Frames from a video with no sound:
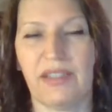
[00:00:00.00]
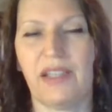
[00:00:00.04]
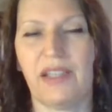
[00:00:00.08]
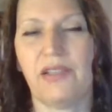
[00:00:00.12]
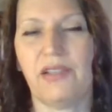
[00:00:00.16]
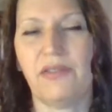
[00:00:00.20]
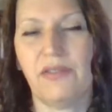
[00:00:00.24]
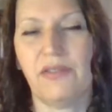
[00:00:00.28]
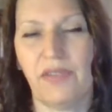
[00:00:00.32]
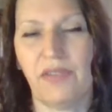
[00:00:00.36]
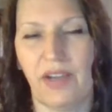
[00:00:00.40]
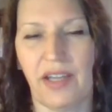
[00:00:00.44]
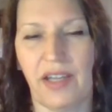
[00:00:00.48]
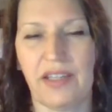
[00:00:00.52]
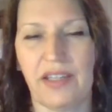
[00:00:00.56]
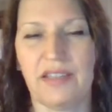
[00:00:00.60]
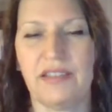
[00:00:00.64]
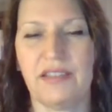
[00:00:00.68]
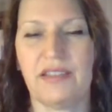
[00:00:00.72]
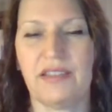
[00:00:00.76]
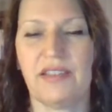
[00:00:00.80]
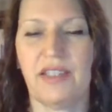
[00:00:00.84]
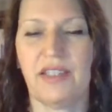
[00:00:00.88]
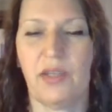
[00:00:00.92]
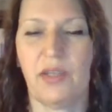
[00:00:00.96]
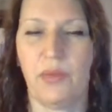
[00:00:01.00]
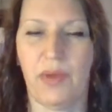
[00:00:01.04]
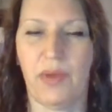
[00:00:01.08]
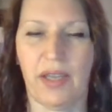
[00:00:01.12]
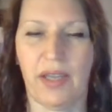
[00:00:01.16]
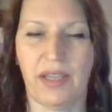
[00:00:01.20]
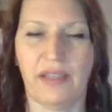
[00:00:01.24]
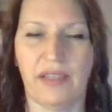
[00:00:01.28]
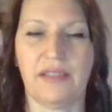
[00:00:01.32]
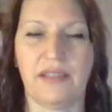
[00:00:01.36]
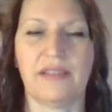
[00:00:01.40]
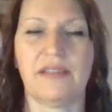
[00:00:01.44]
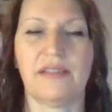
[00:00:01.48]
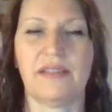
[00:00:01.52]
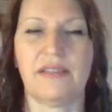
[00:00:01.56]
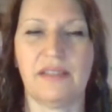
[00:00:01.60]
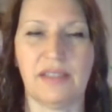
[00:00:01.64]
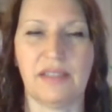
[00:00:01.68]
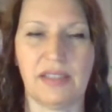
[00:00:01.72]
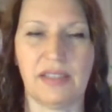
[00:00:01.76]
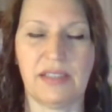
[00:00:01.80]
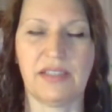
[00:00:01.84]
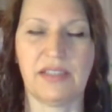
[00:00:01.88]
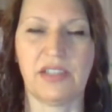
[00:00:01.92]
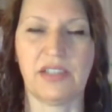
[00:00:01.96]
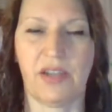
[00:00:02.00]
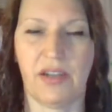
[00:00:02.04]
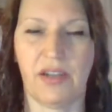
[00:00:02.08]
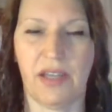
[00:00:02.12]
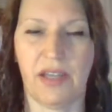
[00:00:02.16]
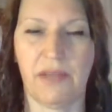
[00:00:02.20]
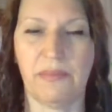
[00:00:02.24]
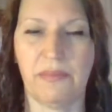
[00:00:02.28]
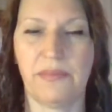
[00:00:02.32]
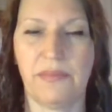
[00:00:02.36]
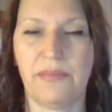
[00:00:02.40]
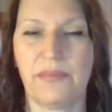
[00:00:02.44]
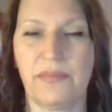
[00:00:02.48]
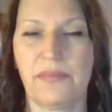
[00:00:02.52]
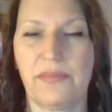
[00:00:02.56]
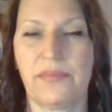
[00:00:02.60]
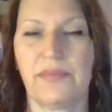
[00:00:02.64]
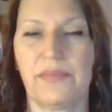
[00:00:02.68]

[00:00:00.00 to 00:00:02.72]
They'll find their way in time.